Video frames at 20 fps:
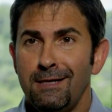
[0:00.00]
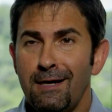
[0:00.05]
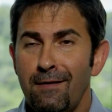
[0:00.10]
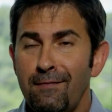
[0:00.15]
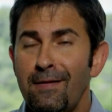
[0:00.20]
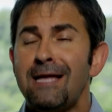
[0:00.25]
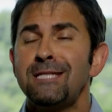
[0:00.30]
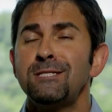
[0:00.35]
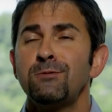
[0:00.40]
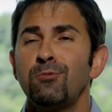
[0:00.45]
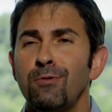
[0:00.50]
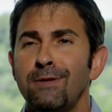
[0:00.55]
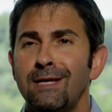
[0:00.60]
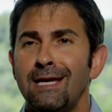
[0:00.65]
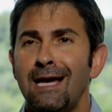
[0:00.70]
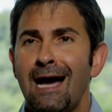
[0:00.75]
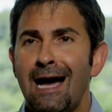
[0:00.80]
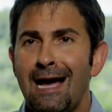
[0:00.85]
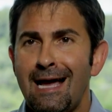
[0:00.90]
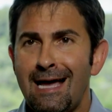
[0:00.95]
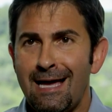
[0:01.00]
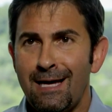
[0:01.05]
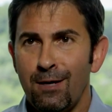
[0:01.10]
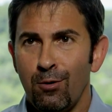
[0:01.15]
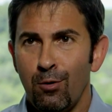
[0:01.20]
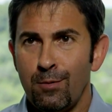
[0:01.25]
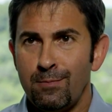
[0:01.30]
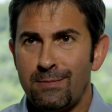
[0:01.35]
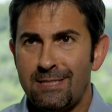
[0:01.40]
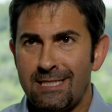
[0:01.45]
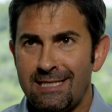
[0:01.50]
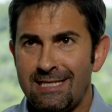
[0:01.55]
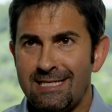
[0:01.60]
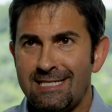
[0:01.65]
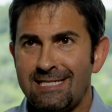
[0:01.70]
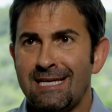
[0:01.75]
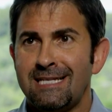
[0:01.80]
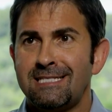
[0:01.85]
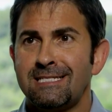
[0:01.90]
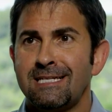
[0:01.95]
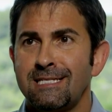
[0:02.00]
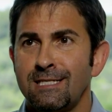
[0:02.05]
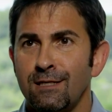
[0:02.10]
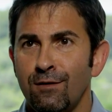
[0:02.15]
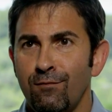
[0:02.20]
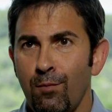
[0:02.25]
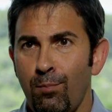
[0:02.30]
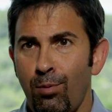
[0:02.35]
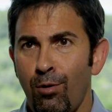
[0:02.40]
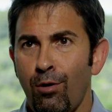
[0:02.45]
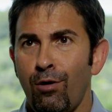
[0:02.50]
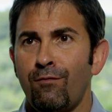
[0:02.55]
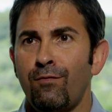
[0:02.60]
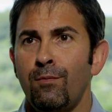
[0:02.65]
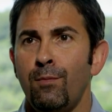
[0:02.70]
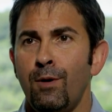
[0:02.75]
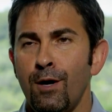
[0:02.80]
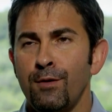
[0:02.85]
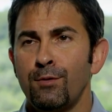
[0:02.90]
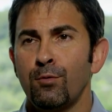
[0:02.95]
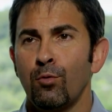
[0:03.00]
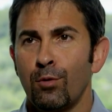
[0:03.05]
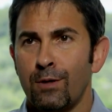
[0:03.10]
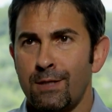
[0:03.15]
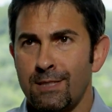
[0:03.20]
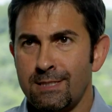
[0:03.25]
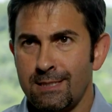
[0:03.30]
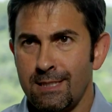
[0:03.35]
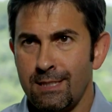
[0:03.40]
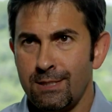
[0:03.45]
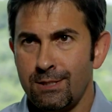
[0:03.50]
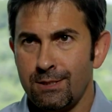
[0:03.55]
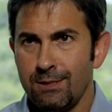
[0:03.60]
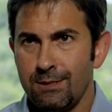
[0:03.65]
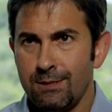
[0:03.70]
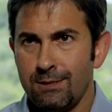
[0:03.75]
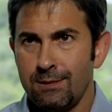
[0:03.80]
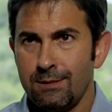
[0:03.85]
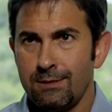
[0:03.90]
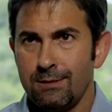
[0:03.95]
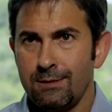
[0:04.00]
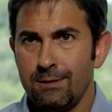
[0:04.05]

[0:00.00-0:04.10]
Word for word: and that's where the IAOMT sets itself apart from other organizations